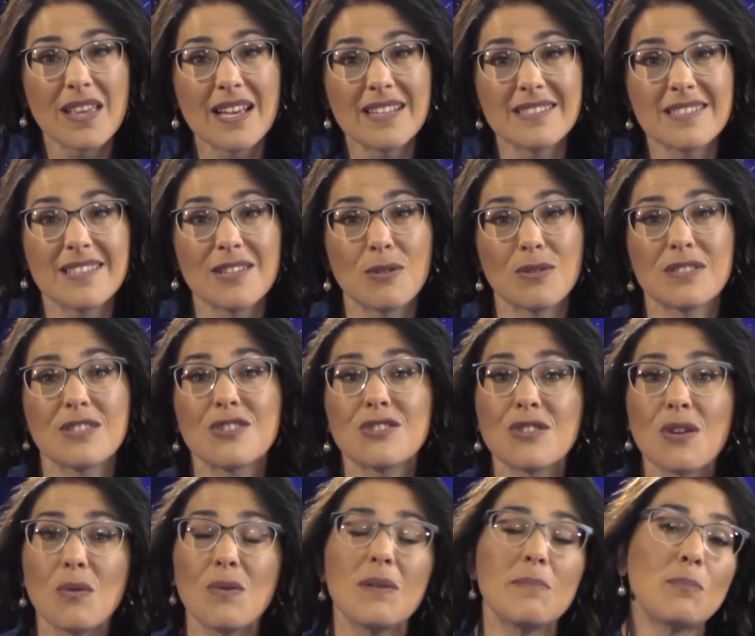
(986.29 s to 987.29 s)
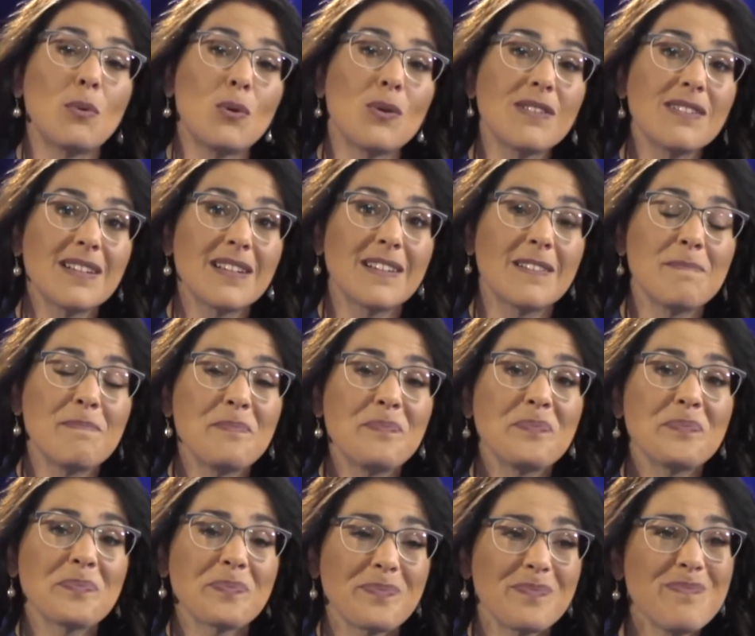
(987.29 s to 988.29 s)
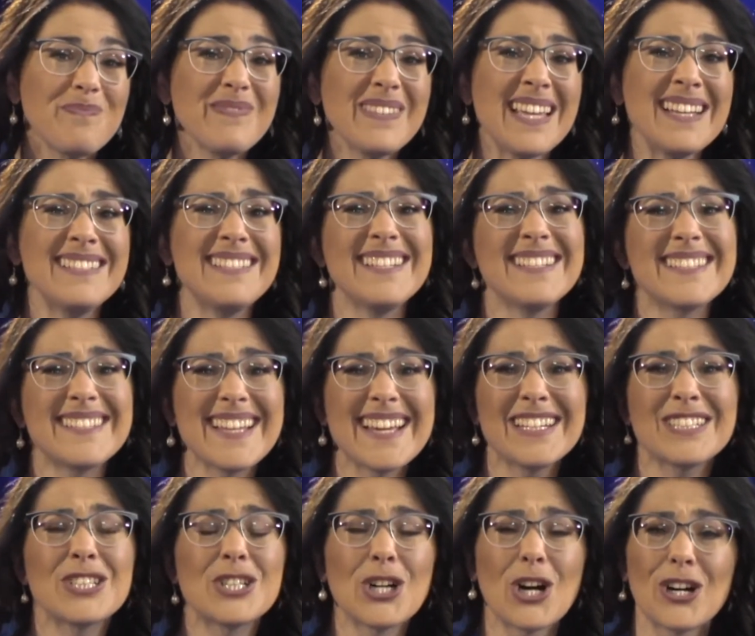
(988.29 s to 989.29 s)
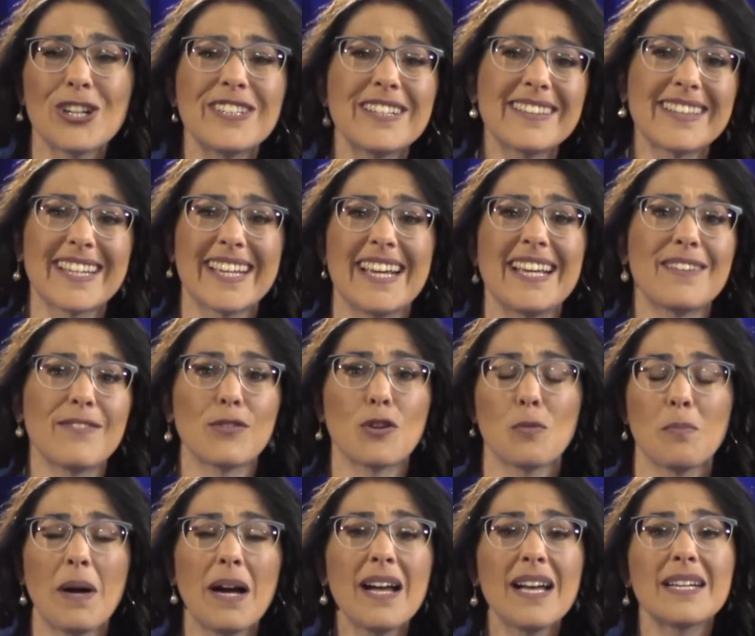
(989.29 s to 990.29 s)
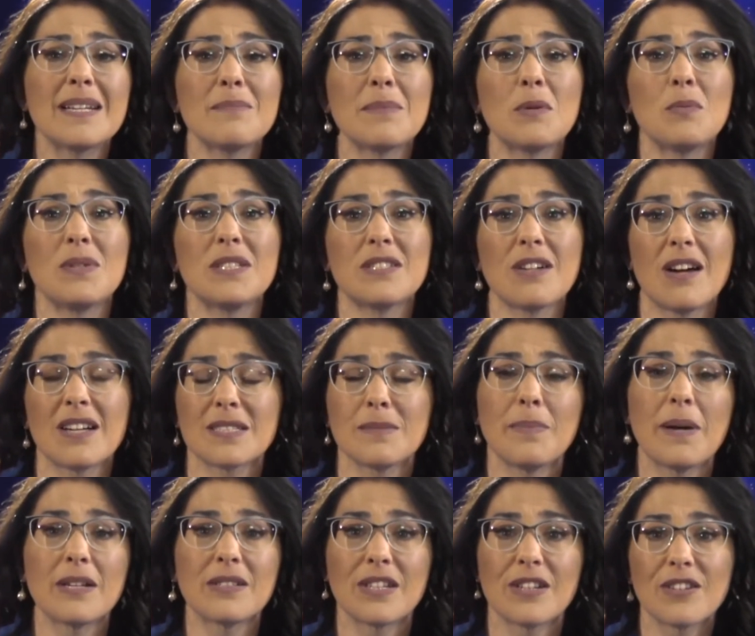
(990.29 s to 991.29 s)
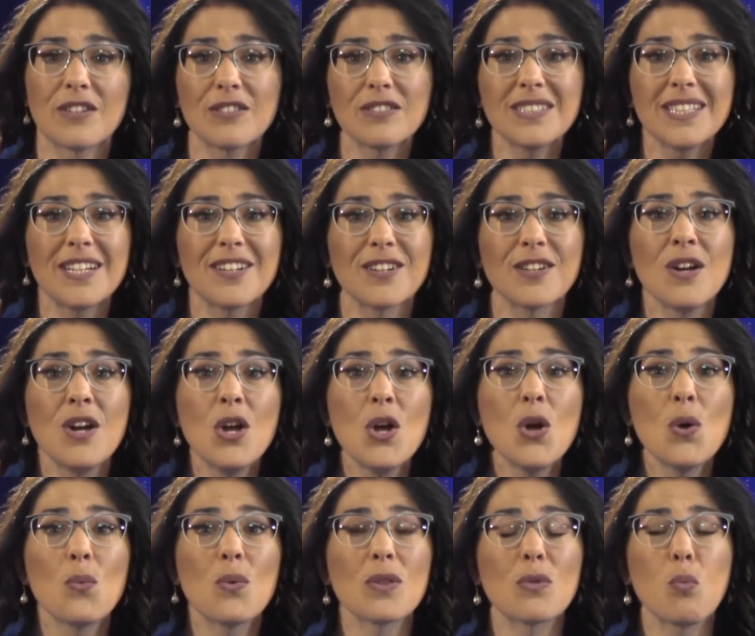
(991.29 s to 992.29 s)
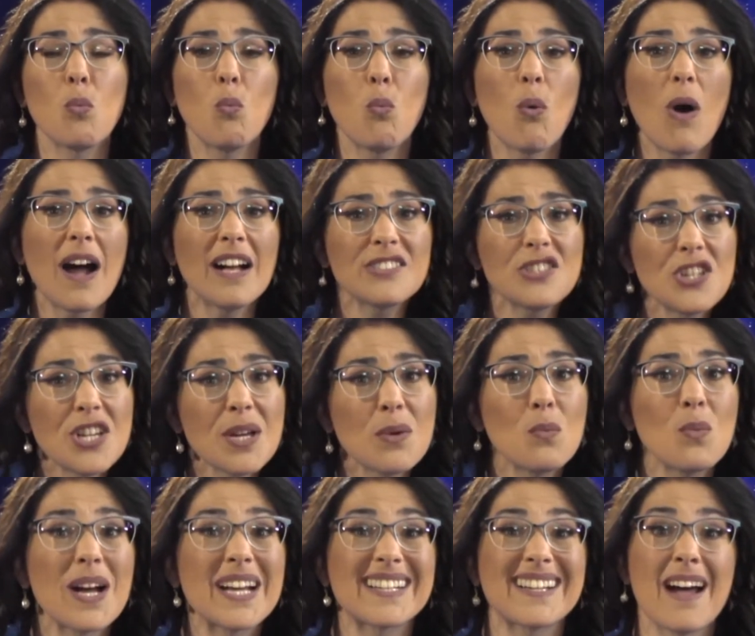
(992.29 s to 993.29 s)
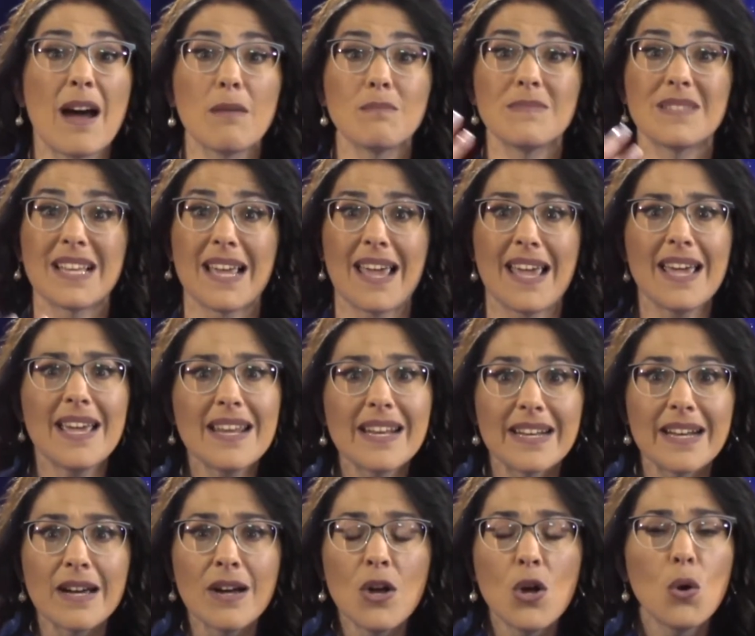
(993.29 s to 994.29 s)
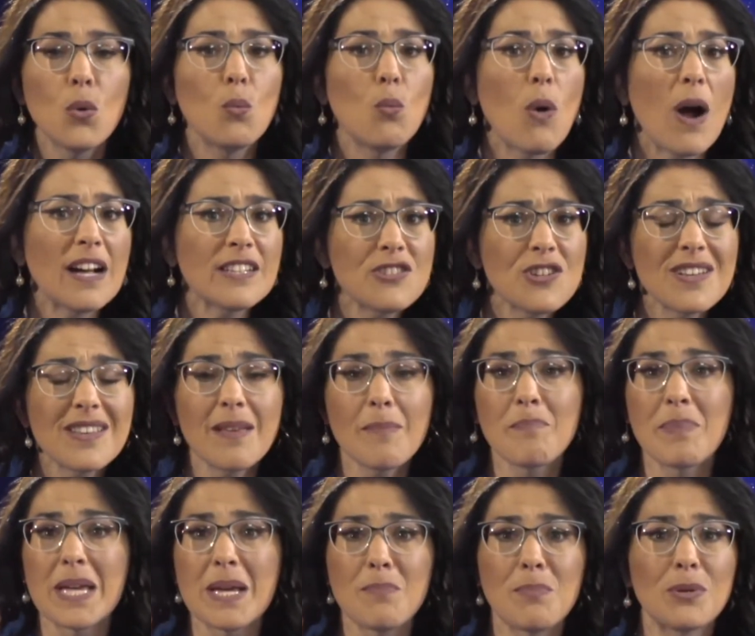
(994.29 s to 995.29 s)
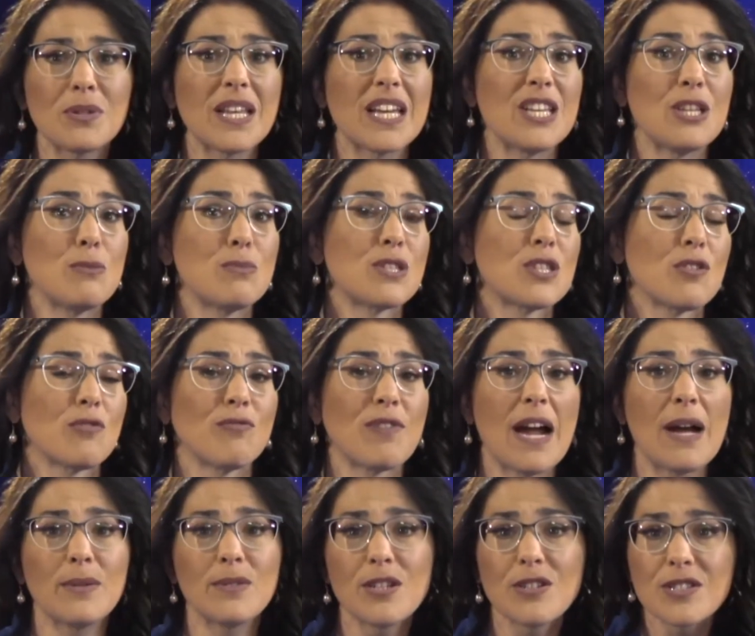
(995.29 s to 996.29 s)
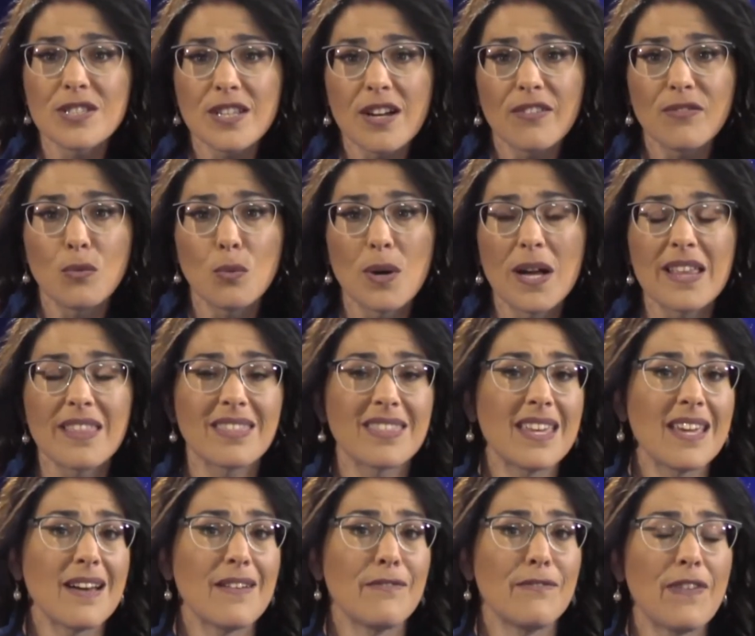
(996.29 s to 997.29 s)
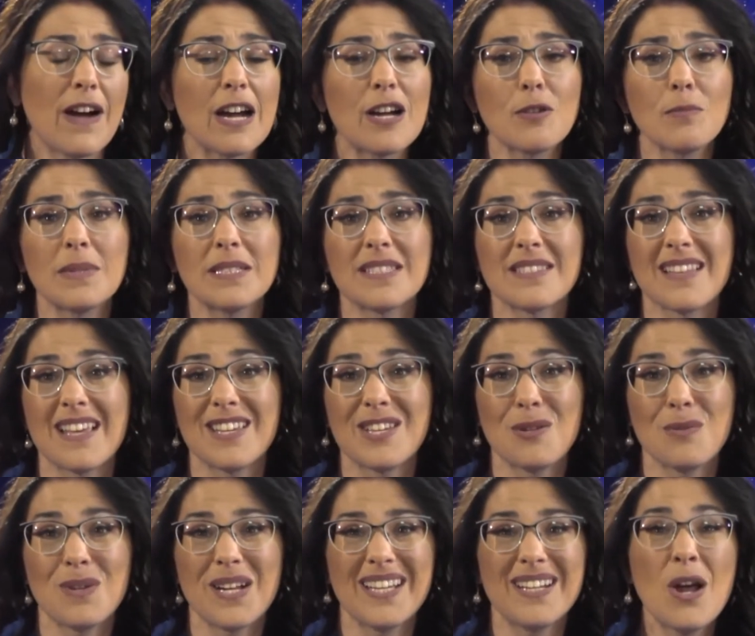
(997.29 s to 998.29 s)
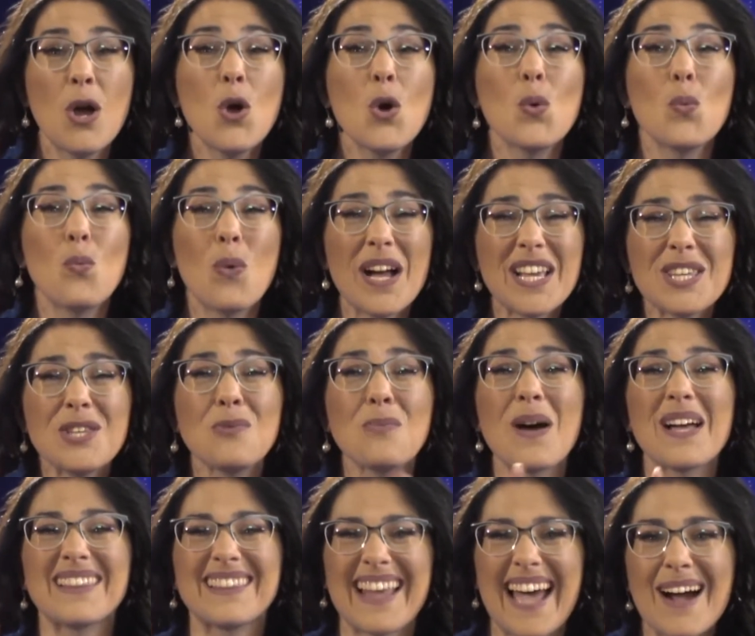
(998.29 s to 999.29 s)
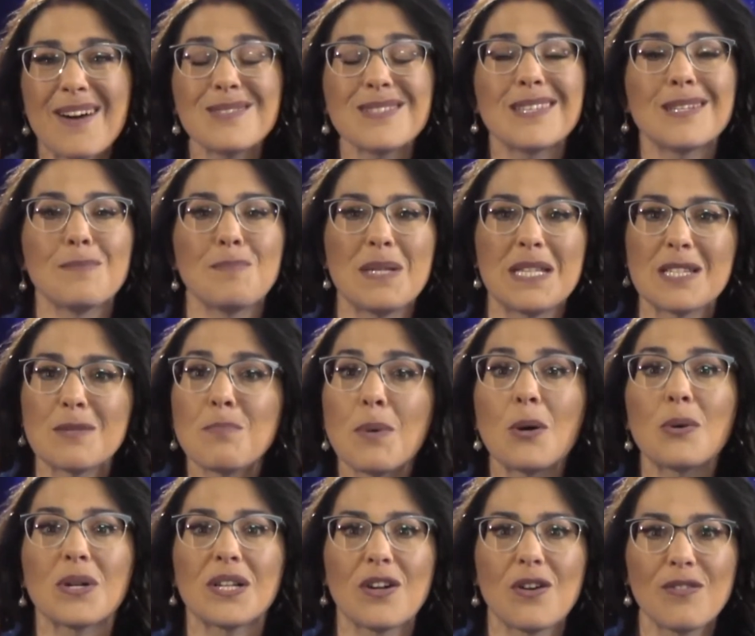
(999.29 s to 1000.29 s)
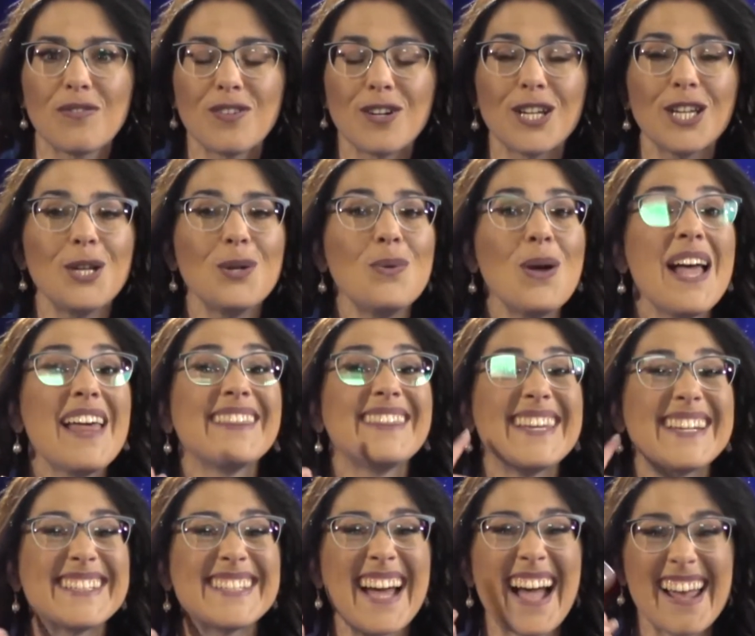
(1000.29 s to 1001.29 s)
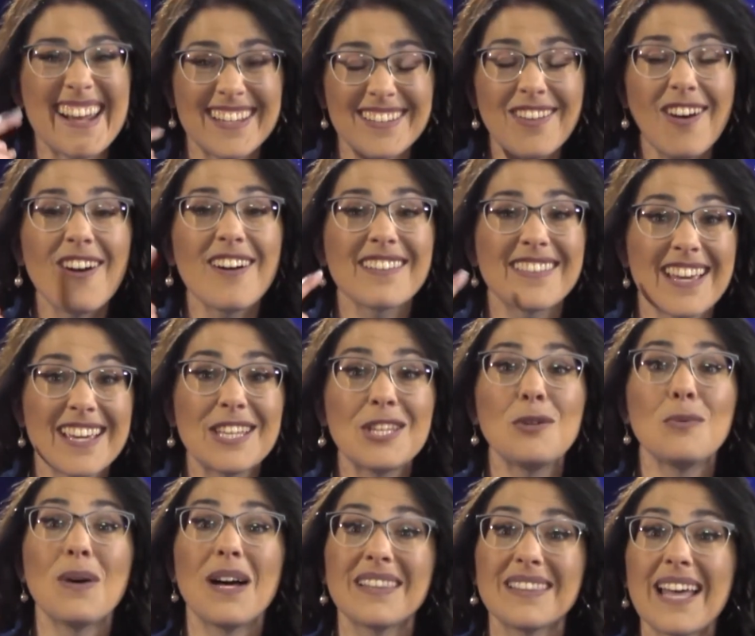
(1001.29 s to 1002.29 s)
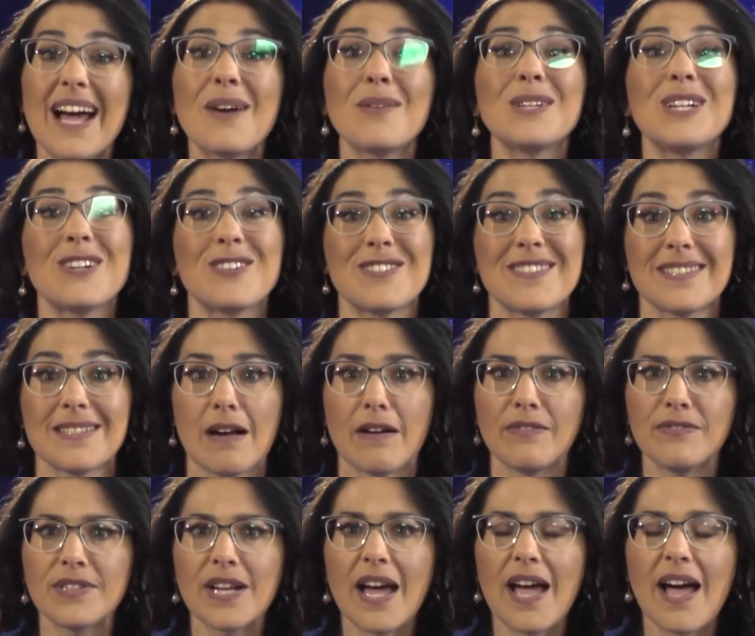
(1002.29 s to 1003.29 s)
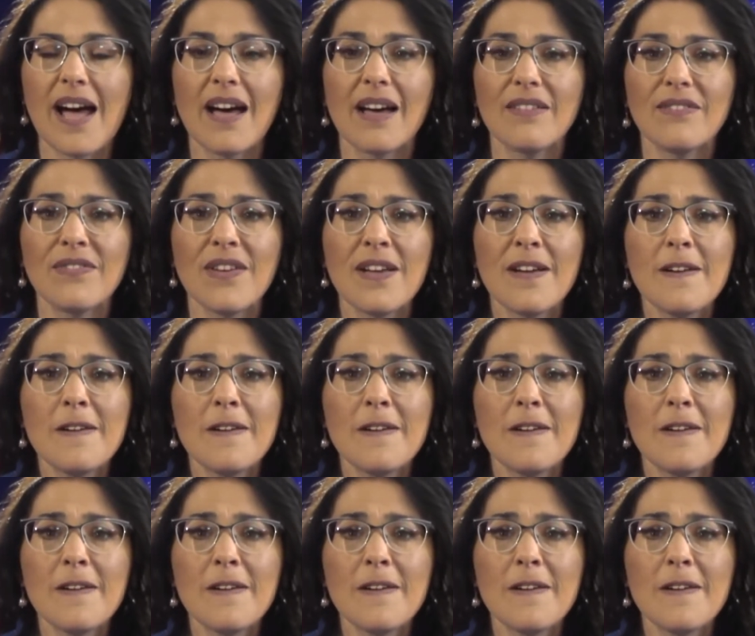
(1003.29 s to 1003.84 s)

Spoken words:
And so it's so important to stand guard at the gate of your mind. I mean, we talked about it earlier with watching what comes in, watching the people that you surround yourself with, the environments that you in, what you allow to be spoken over you, the dialogue that you allow yourself to have.